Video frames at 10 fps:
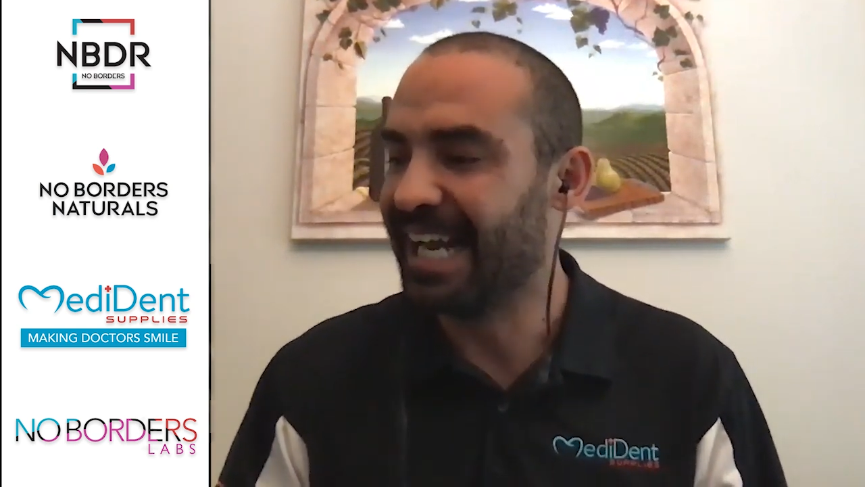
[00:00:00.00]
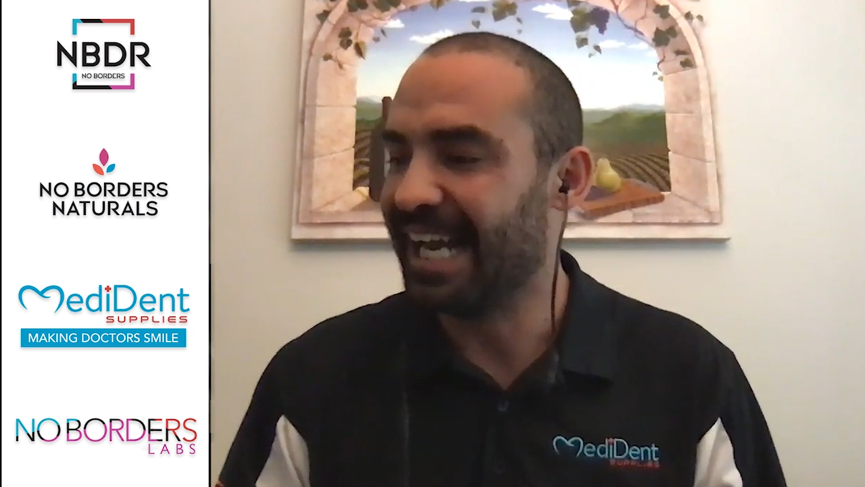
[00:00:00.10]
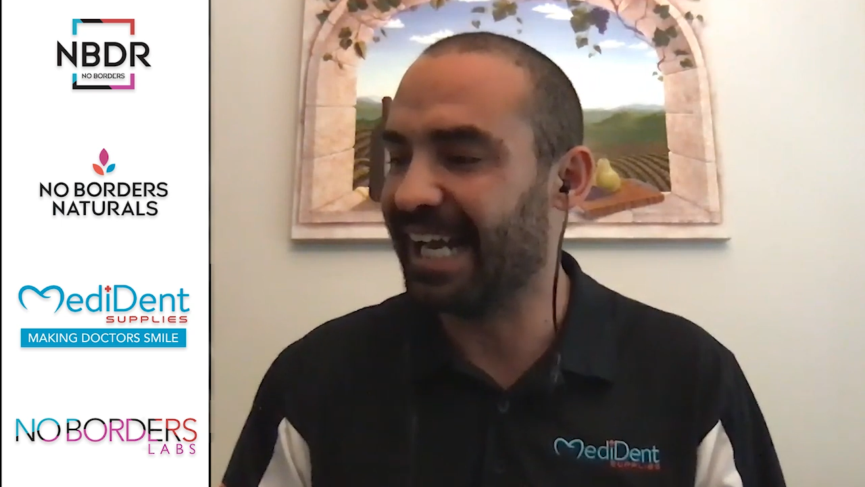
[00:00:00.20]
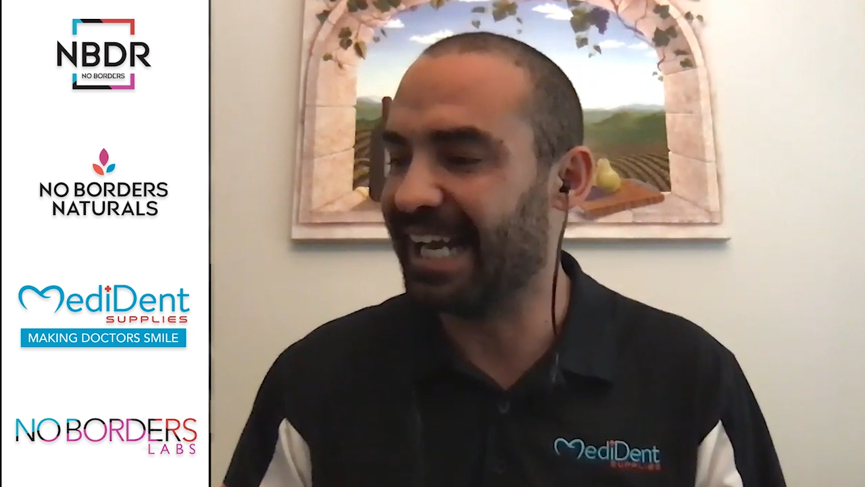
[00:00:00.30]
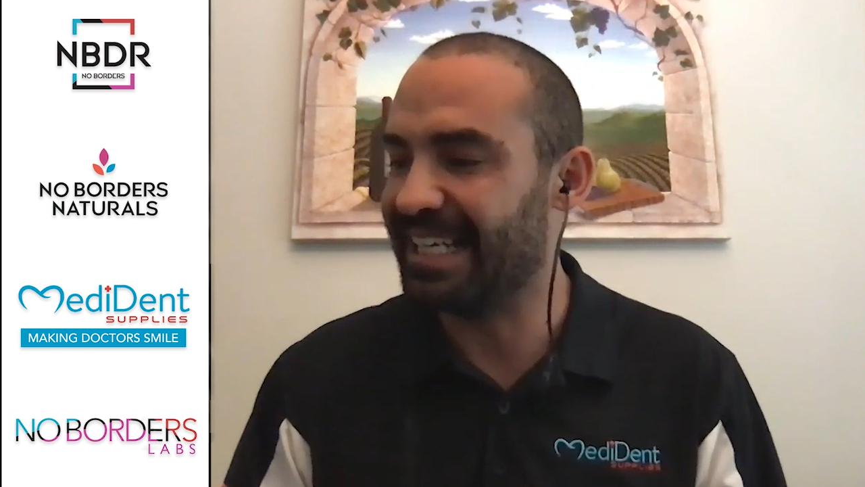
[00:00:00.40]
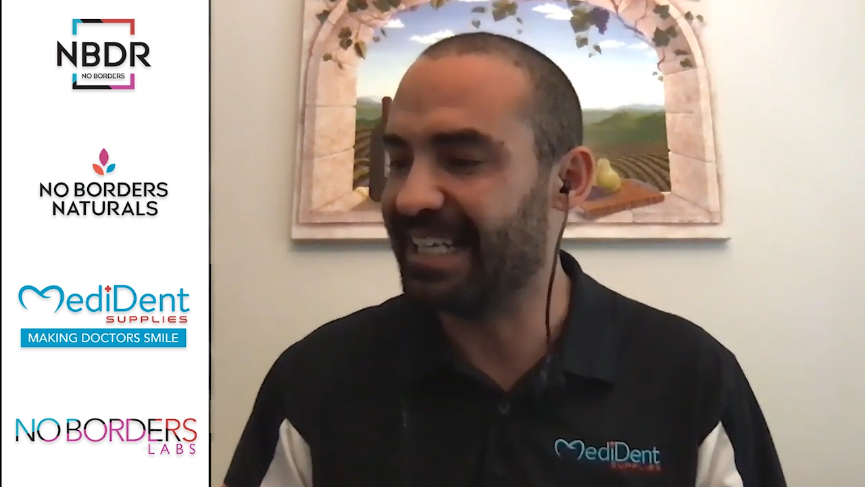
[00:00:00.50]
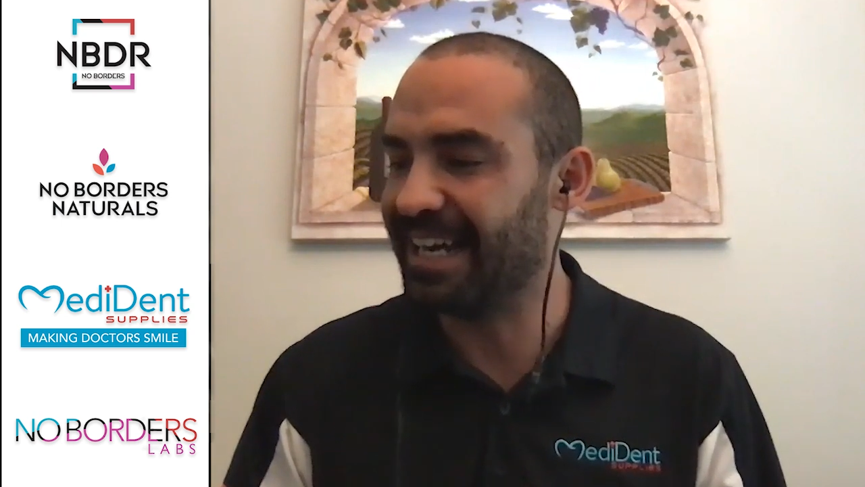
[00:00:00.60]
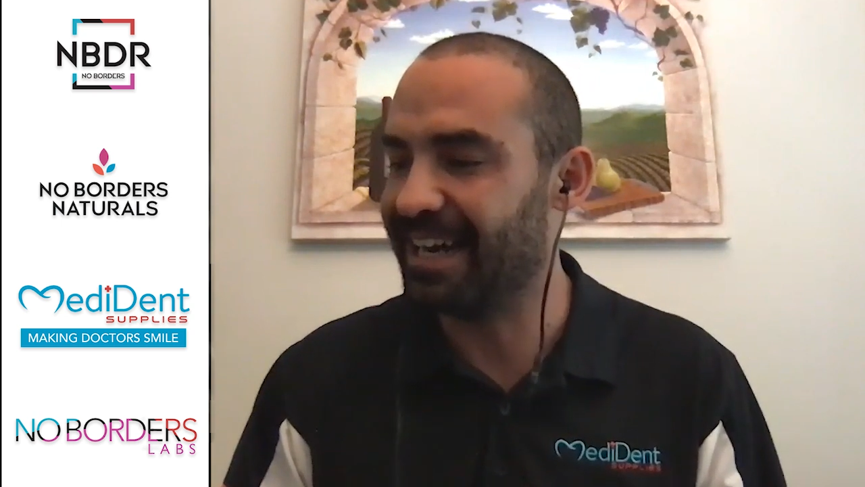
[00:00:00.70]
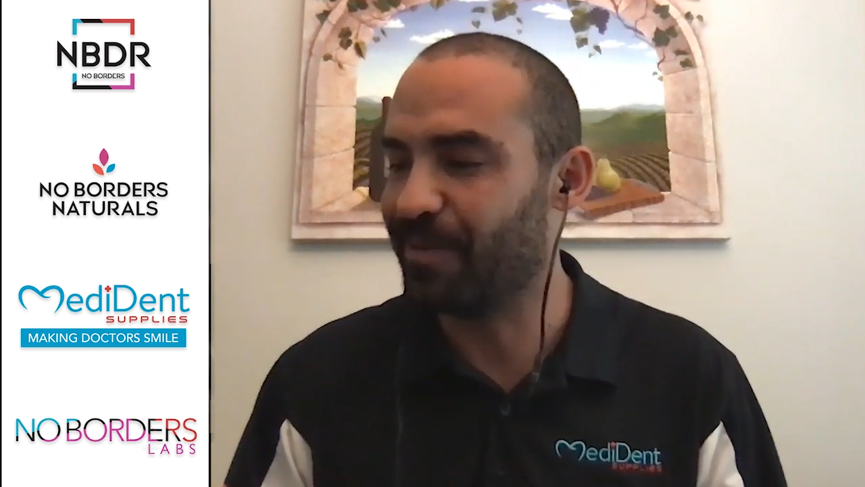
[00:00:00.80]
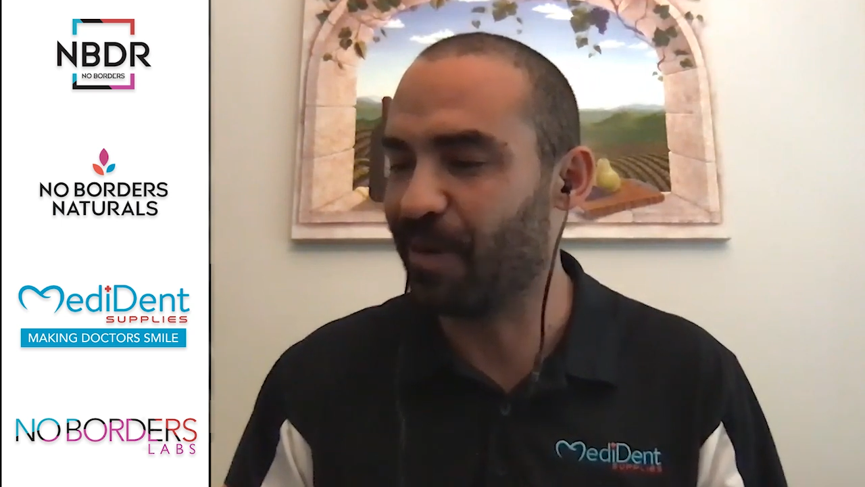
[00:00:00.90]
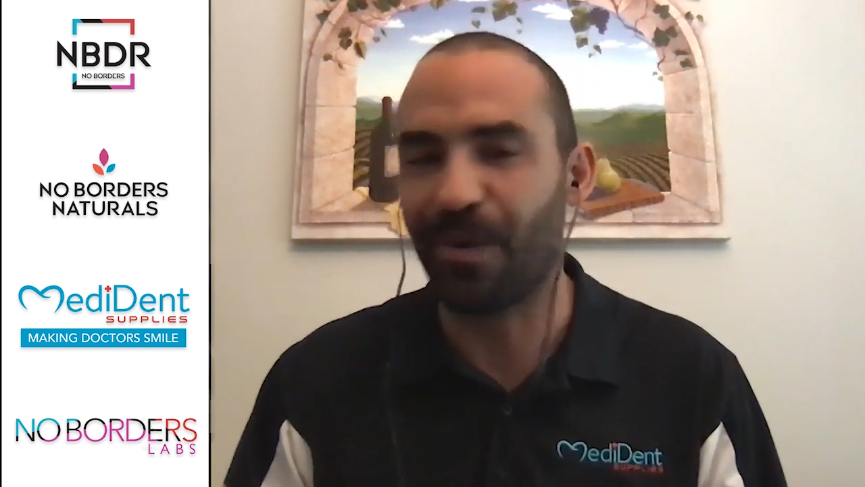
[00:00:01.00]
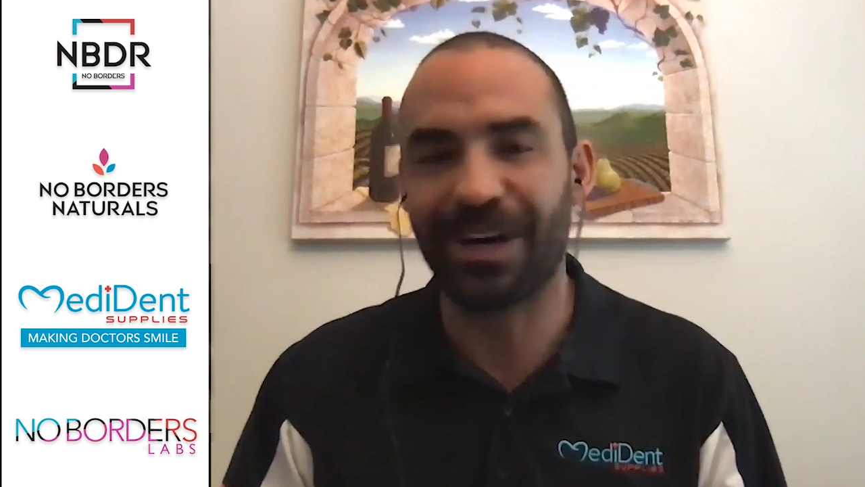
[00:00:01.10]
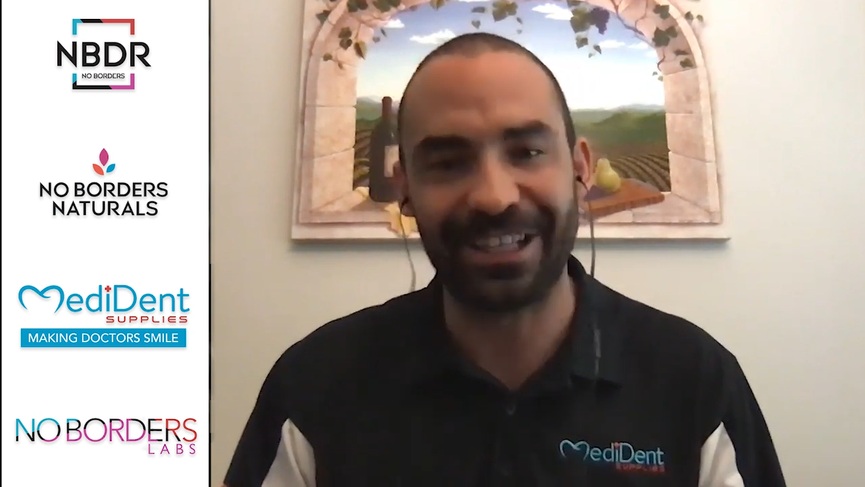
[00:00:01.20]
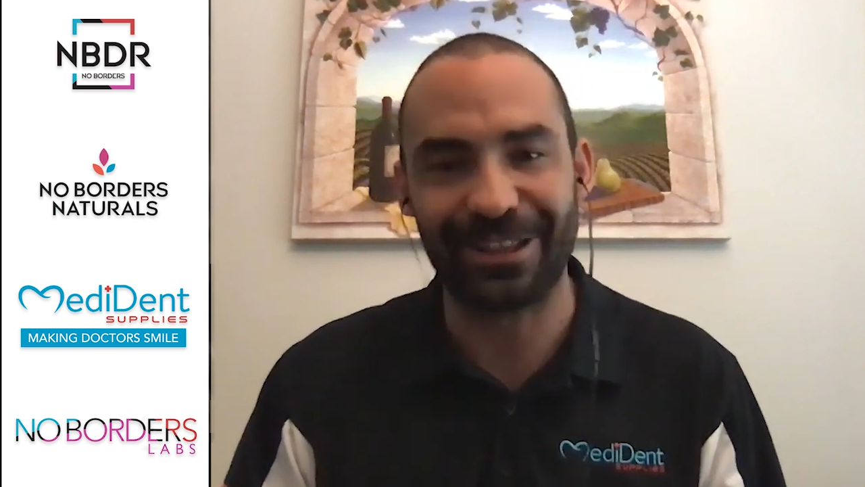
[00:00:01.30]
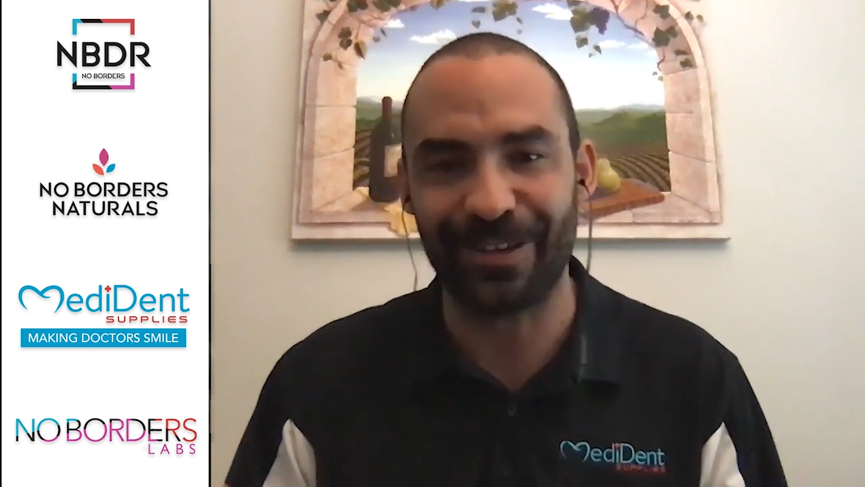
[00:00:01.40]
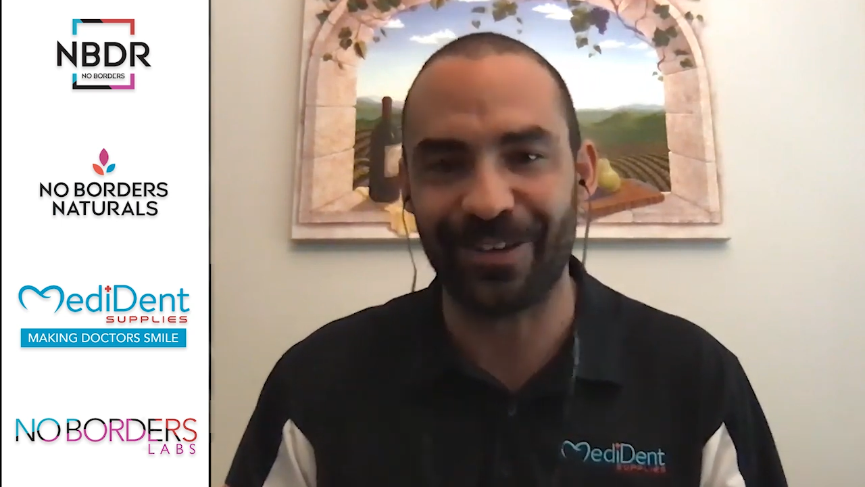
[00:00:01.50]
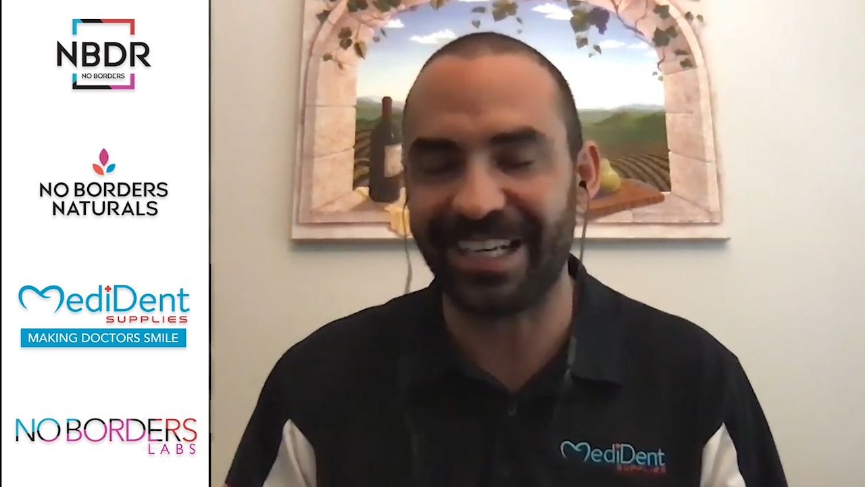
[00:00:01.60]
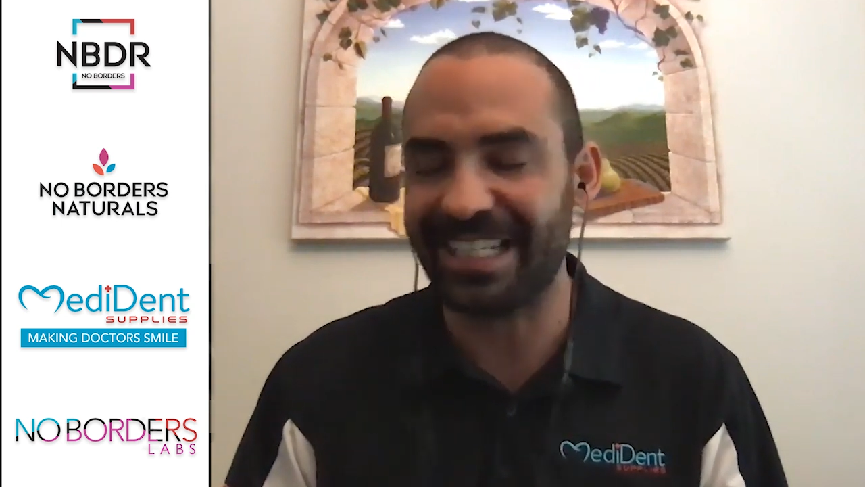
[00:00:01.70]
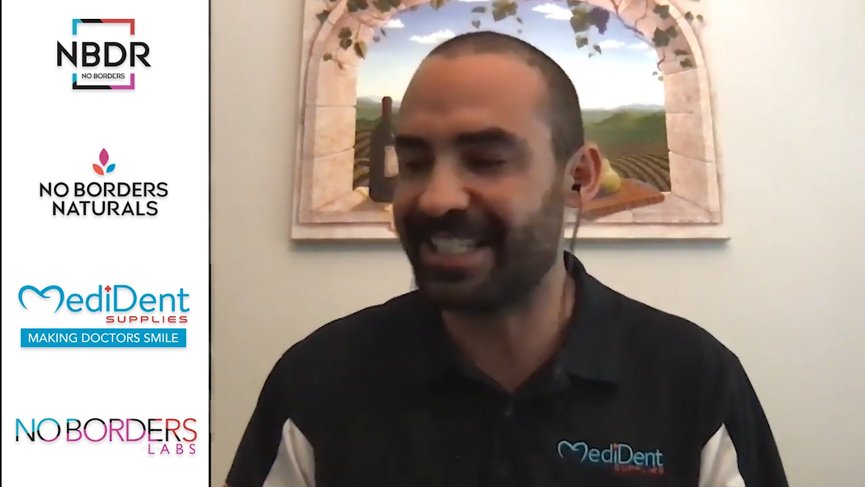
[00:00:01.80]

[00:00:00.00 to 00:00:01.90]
and we're working through it.